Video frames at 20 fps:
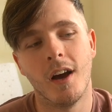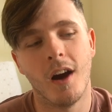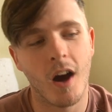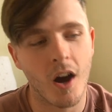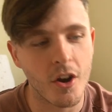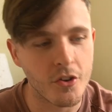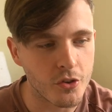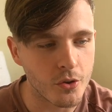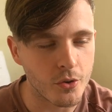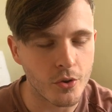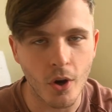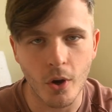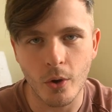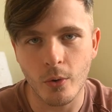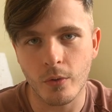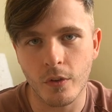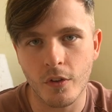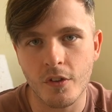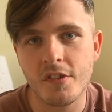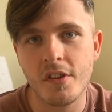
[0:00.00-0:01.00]
I do know
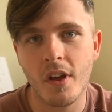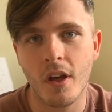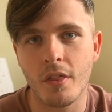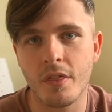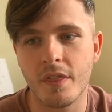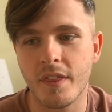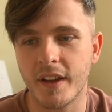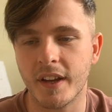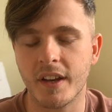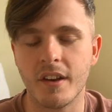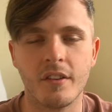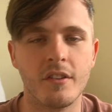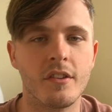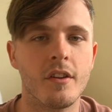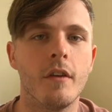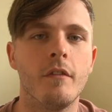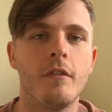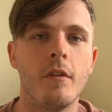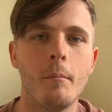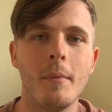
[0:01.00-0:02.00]
that certain things,
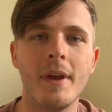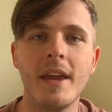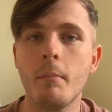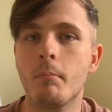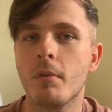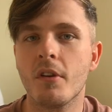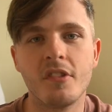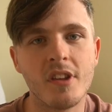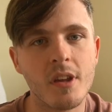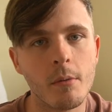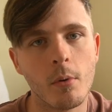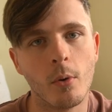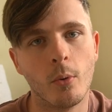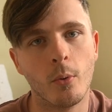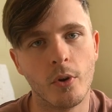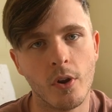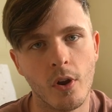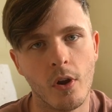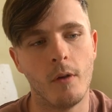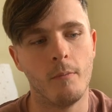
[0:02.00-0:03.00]
for me, placebo
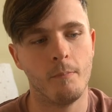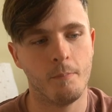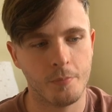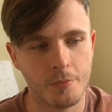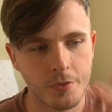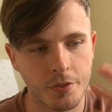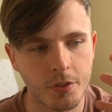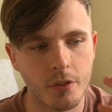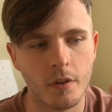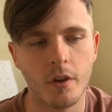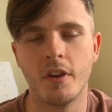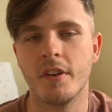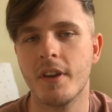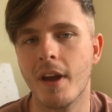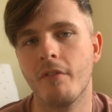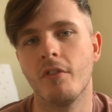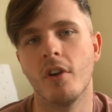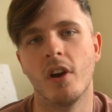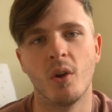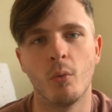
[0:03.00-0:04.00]
or not, are
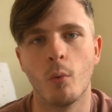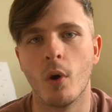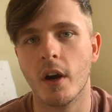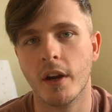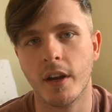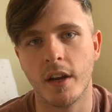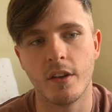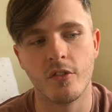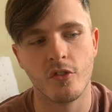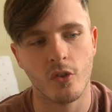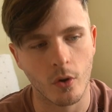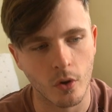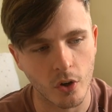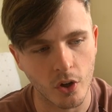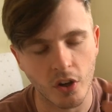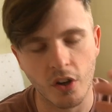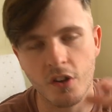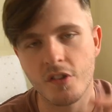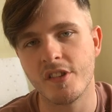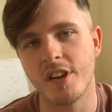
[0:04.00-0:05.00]
definitely working, so I'm going
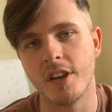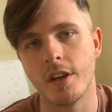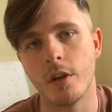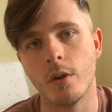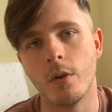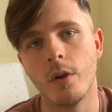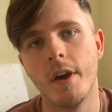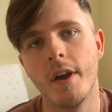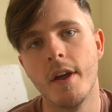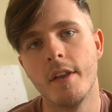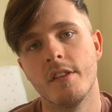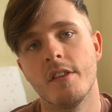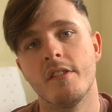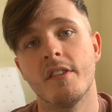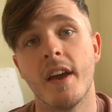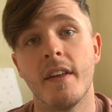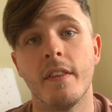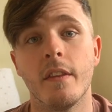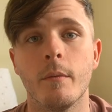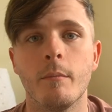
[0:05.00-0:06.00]
to continue to
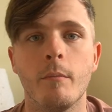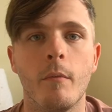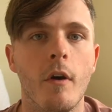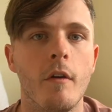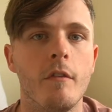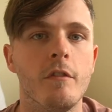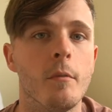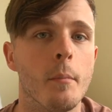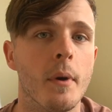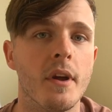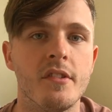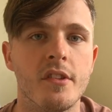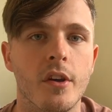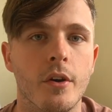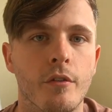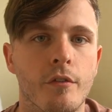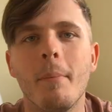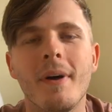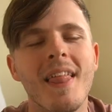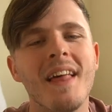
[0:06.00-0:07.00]
take them for
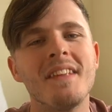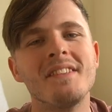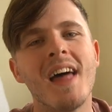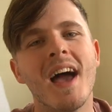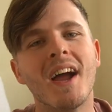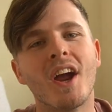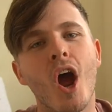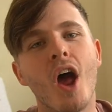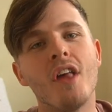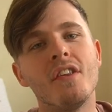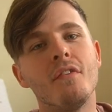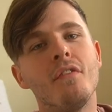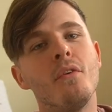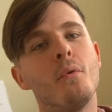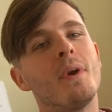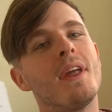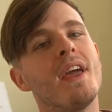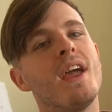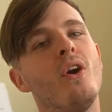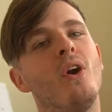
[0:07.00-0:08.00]
myself. But that's that, guys. If you
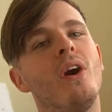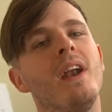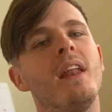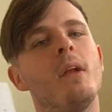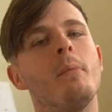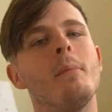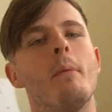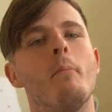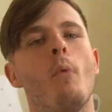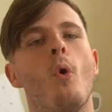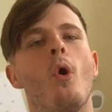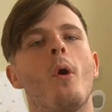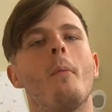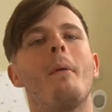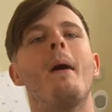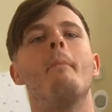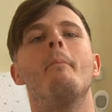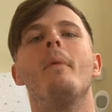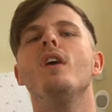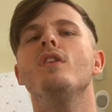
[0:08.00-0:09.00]
want to hear a little bit more
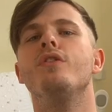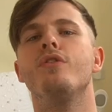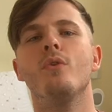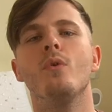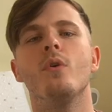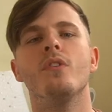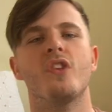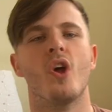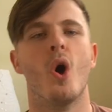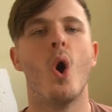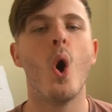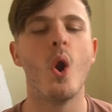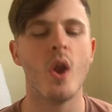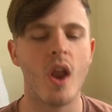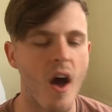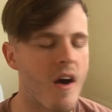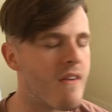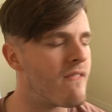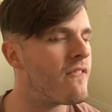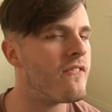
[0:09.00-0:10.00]
about my thoughts on
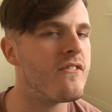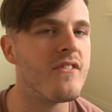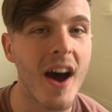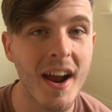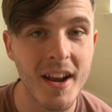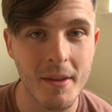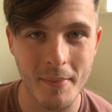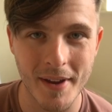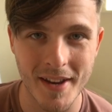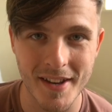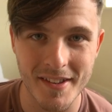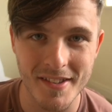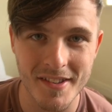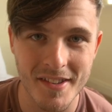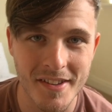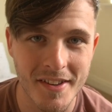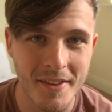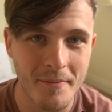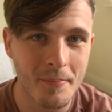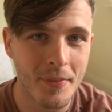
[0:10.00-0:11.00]

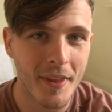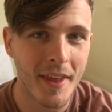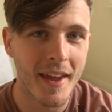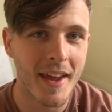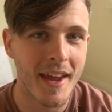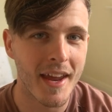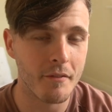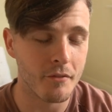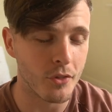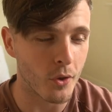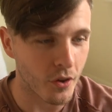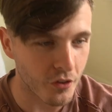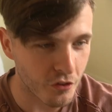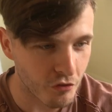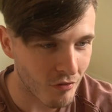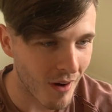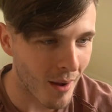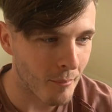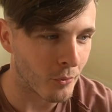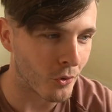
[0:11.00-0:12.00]
vitamins, even though I
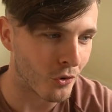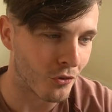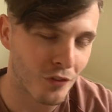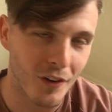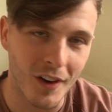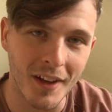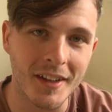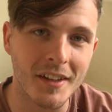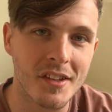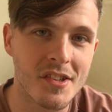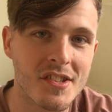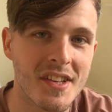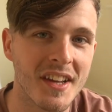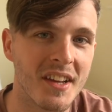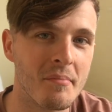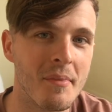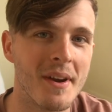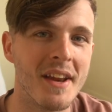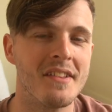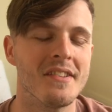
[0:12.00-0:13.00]
just rambled for like
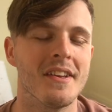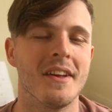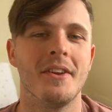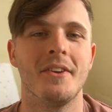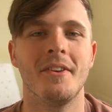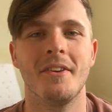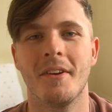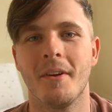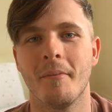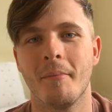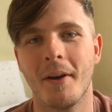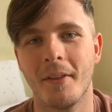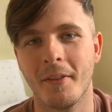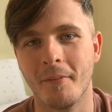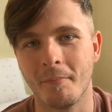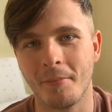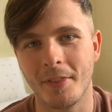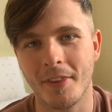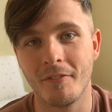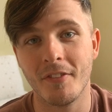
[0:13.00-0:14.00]
six minutes at you about
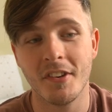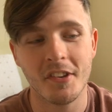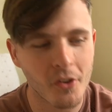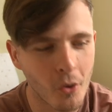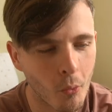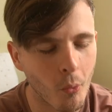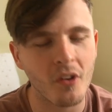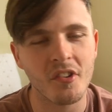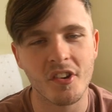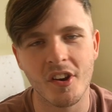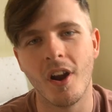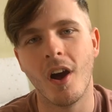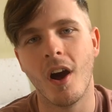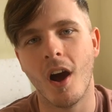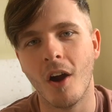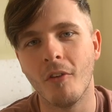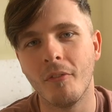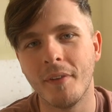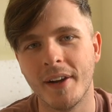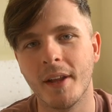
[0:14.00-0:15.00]
them, if you're still watching,
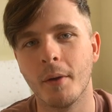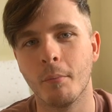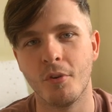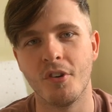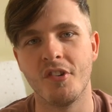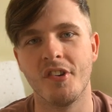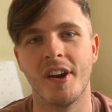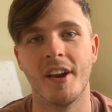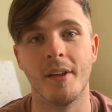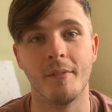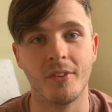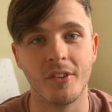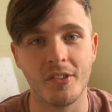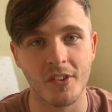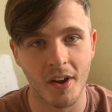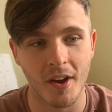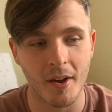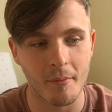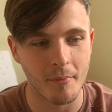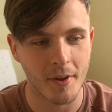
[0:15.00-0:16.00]
I really appreciate it, because
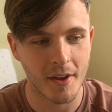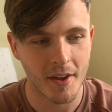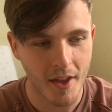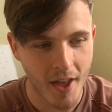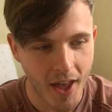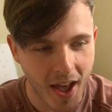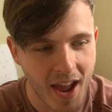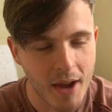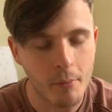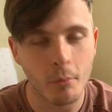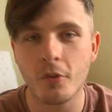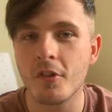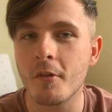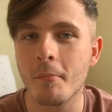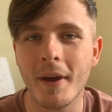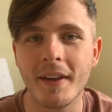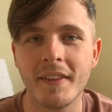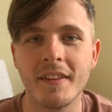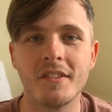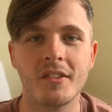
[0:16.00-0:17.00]
I am able to
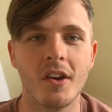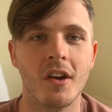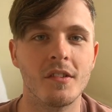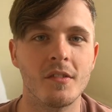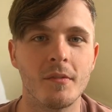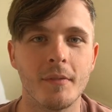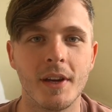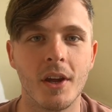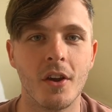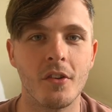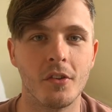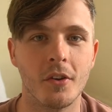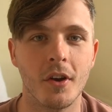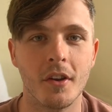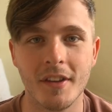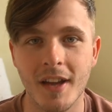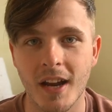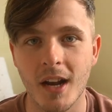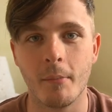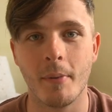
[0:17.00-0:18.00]
make these kinds of videos on a
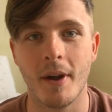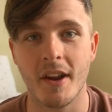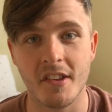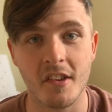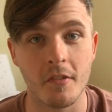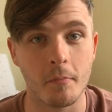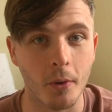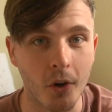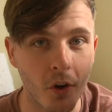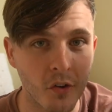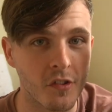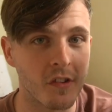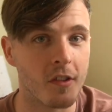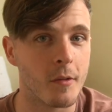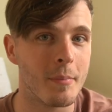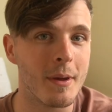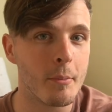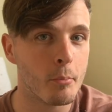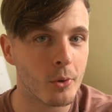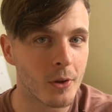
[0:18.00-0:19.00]
daily basis because of the
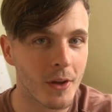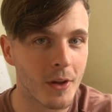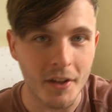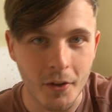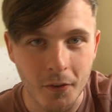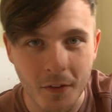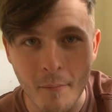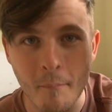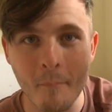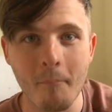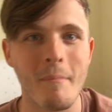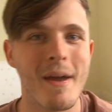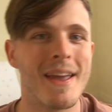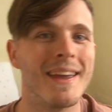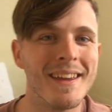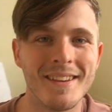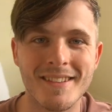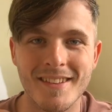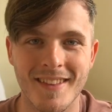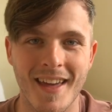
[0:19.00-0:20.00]
people you that
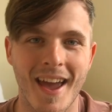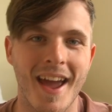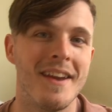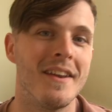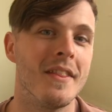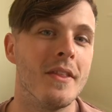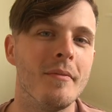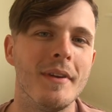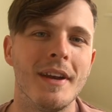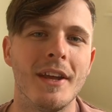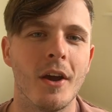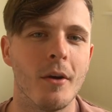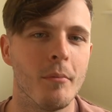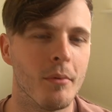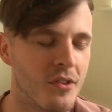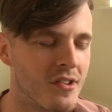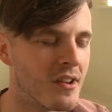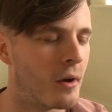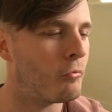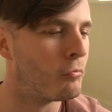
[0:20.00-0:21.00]
make it to the end of the video,
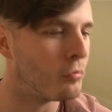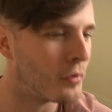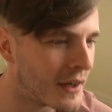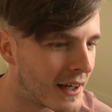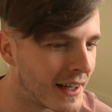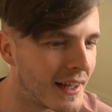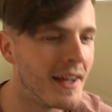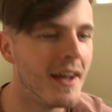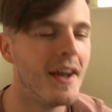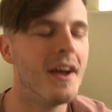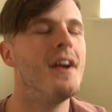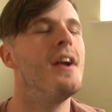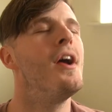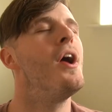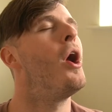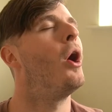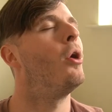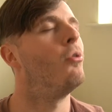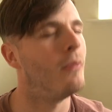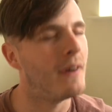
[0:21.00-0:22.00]
because that really,
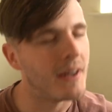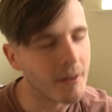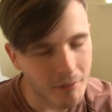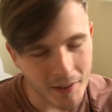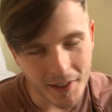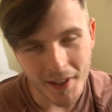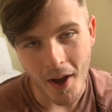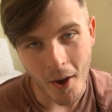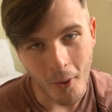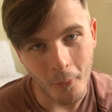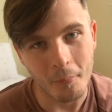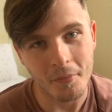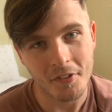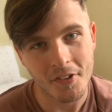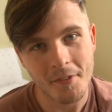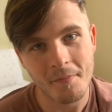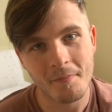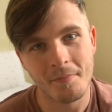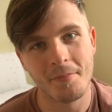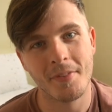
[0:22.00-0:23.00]
really, really
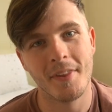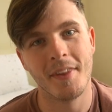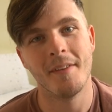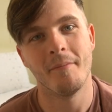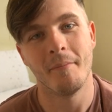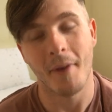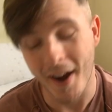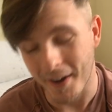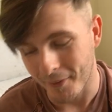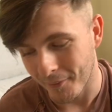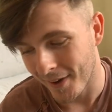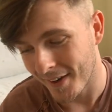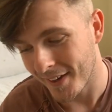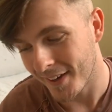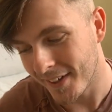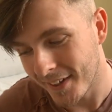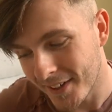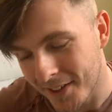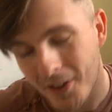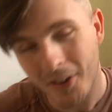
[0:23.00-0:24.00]
helps. But anyway,
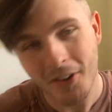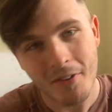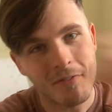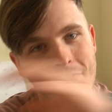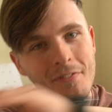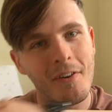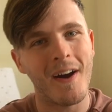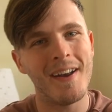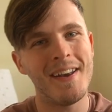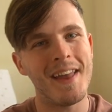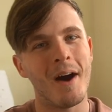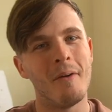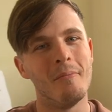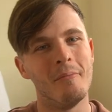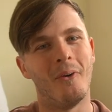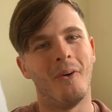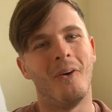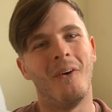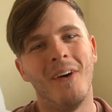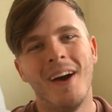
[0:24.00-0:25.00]
you can find out
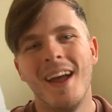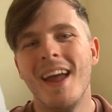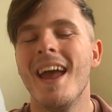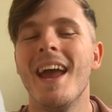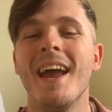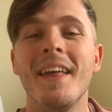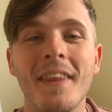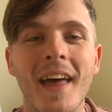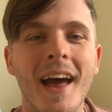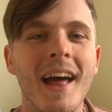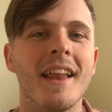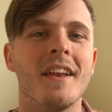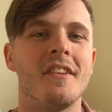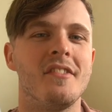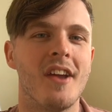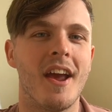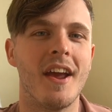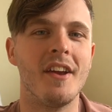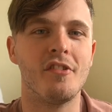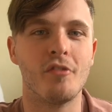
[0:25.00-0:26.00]
more in the L S
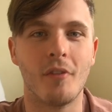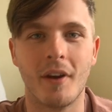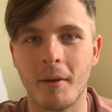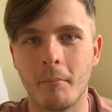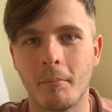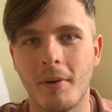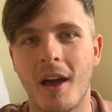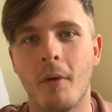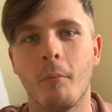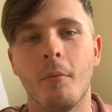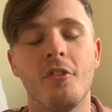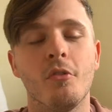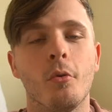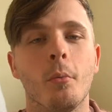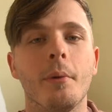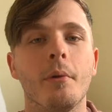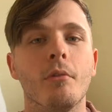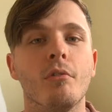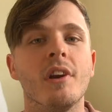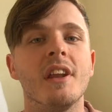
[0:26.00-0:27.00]
J shredding plan, which we'll
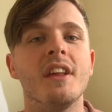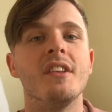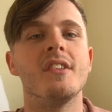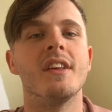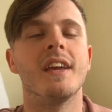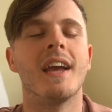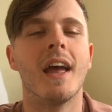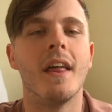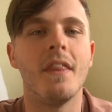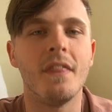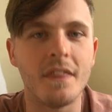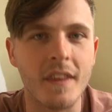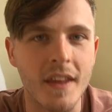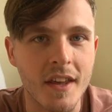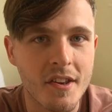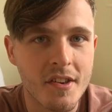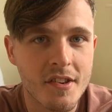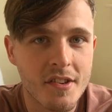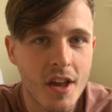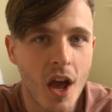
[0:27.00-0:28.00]
be releasing
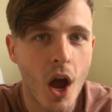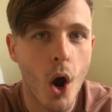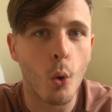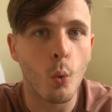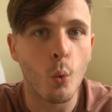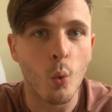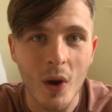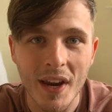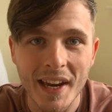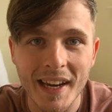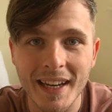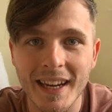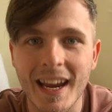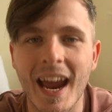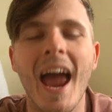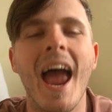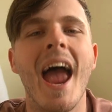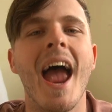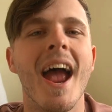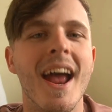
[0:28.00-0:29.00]
this week.
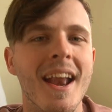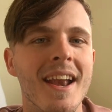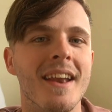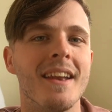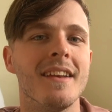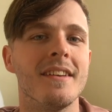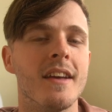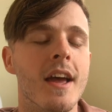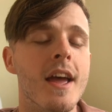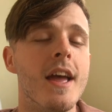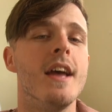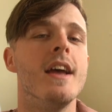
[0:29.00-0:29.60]
End.